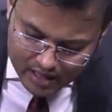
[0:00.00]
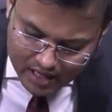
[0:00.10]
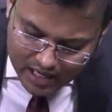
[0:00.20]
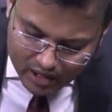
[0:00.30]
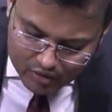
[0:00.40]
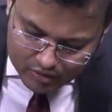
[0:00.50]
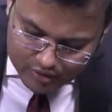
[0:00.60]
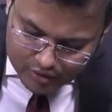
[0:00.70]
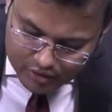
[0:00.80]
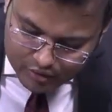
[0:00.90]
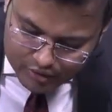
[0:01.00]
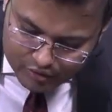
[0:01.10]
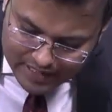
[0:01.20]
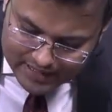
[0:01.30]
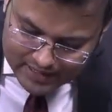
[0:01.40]
how you are going
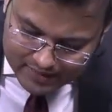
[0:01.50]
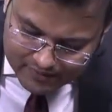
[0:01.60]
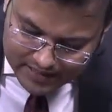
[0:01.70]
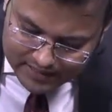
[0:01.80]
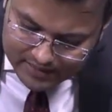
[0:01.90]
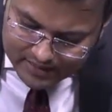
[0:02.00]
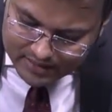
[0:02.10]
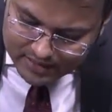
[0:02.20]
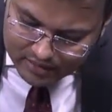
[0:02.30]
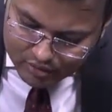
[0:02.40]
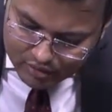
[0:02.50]
to identify this needle